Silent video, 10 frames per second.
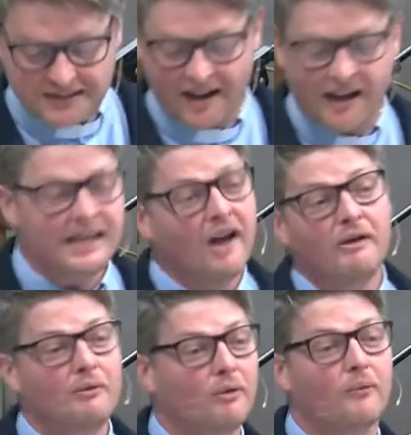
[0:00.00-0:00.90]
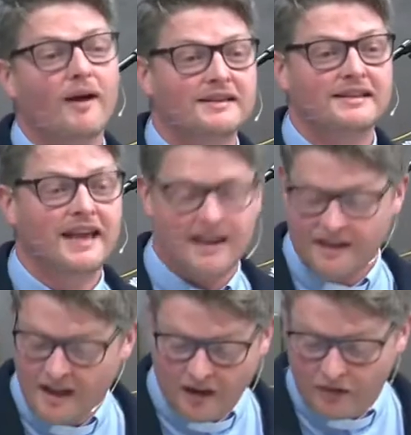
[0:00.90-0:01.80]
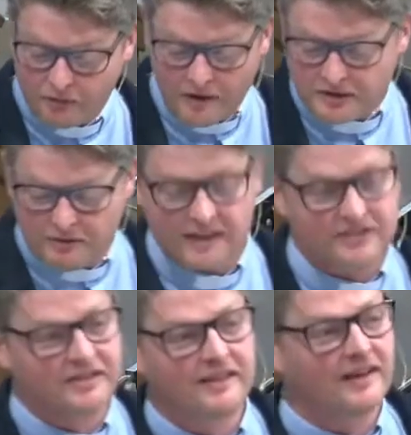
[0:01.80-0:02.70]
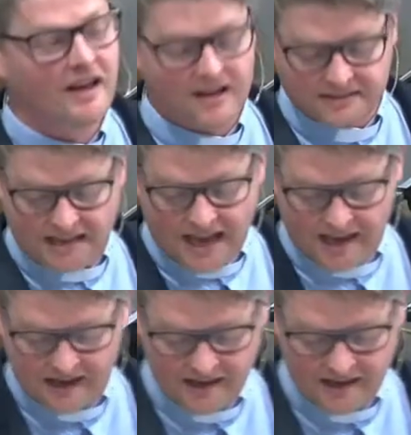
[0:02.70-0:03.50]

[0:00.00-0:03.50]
I know he will rise again on the resurrection in the last day.